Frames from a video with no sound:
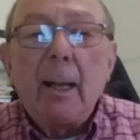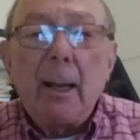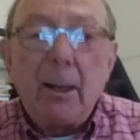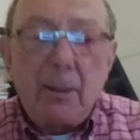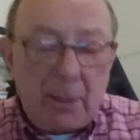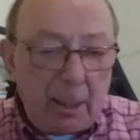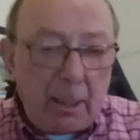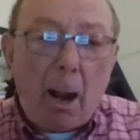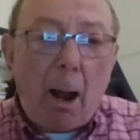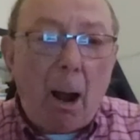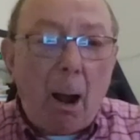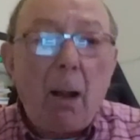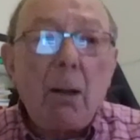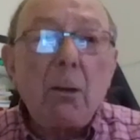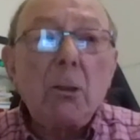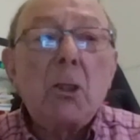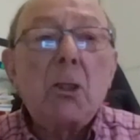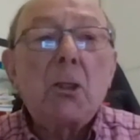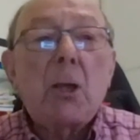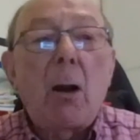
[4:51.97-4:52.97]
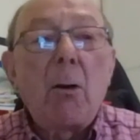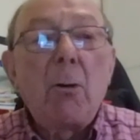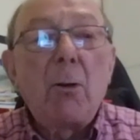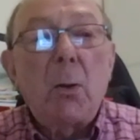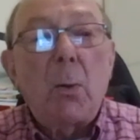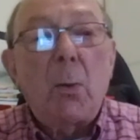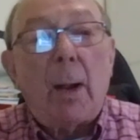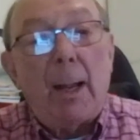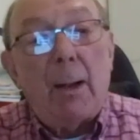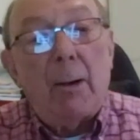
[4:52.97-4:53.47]
He said, I'll show
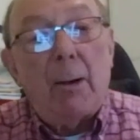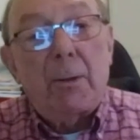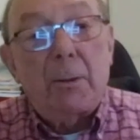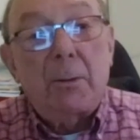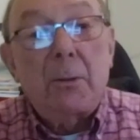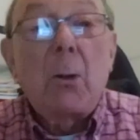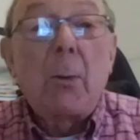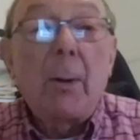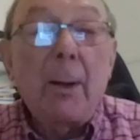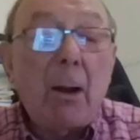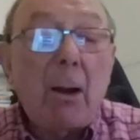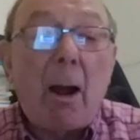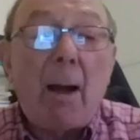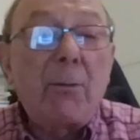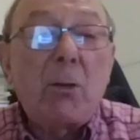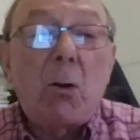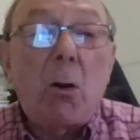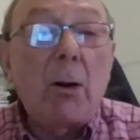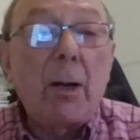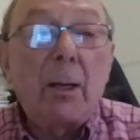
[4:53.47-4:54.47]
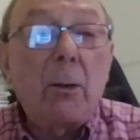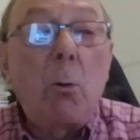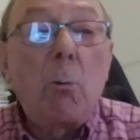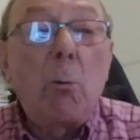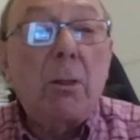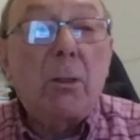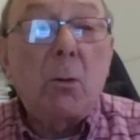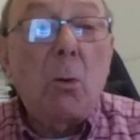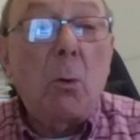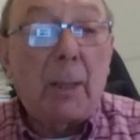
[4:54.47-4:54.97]
you how to do it. I've got it
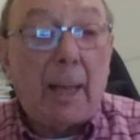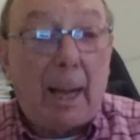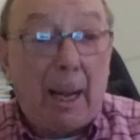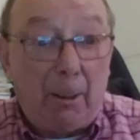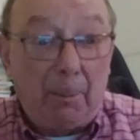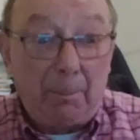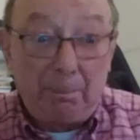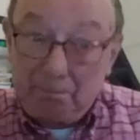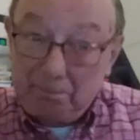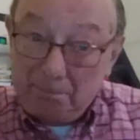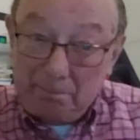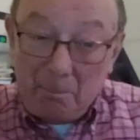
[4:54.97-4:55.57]
all thought out.